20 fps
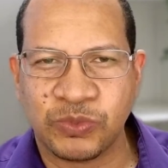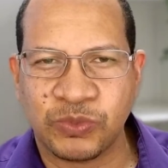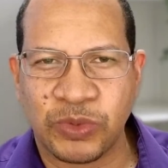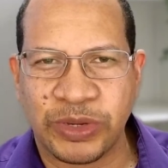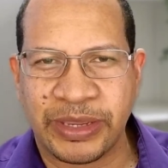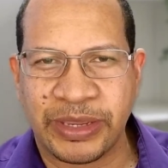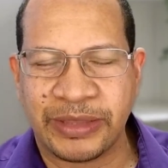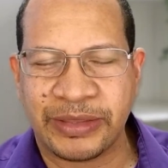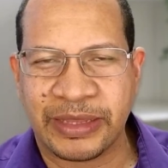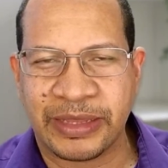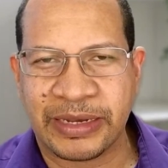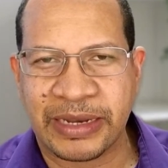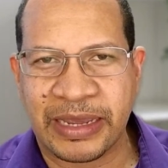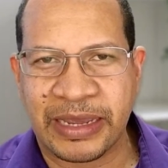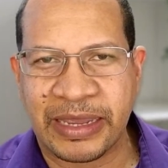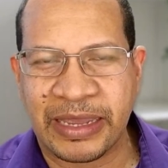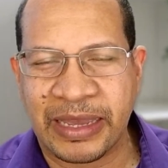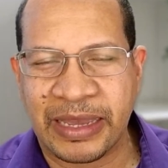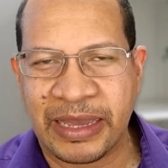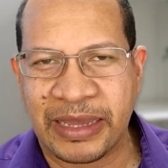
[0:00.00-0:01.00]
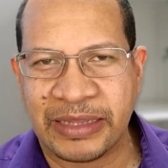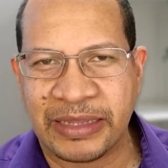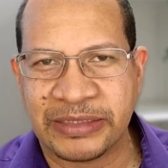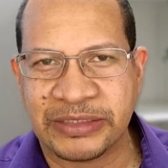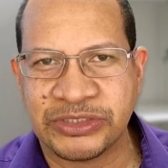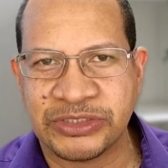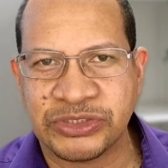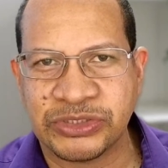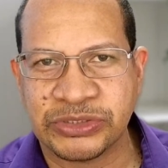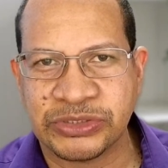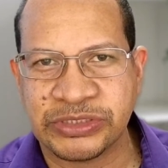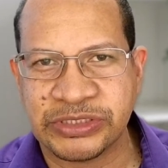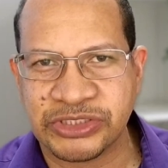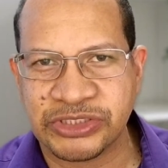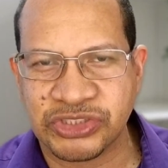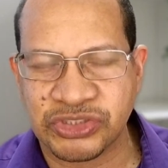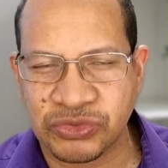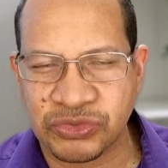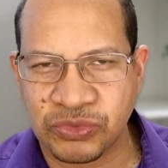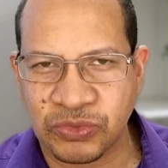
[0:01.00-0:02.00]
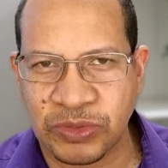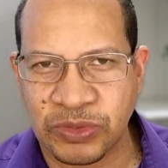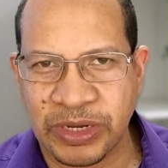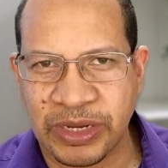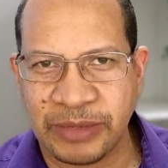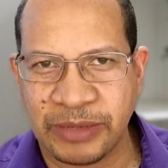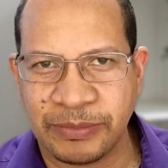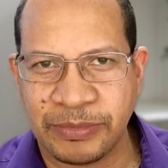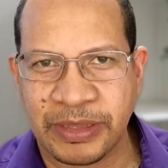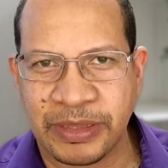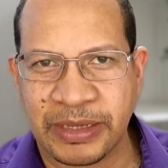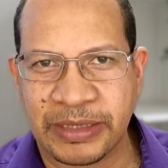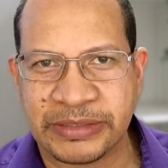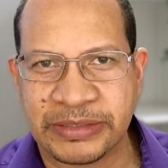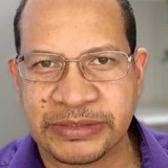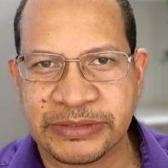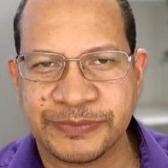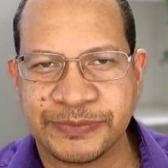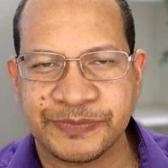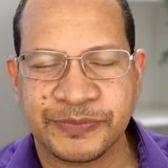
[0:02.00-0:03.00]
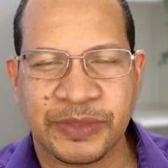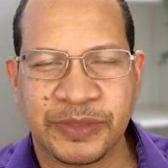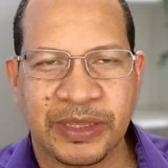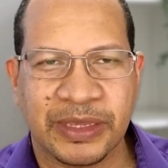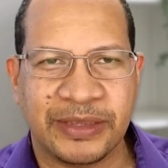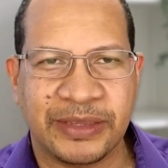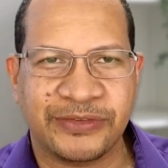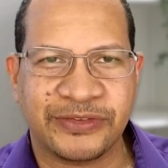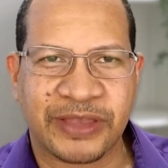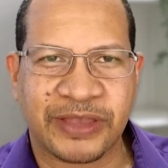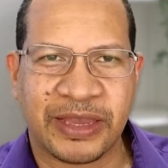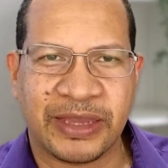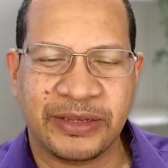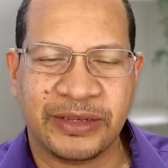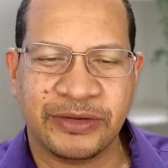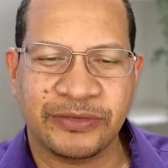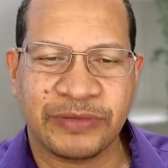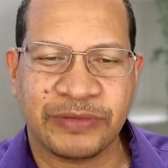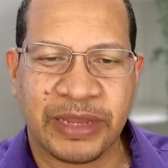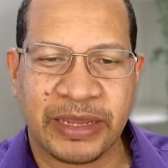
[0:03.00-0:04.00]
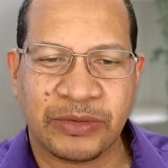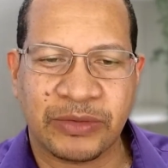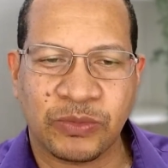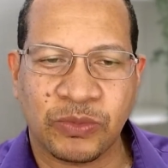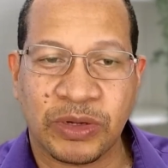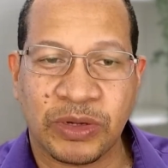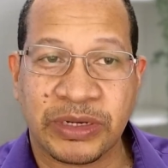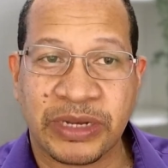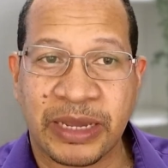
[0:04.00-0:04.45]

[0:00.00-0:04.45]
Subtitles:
way that I had to describe that is kind of like what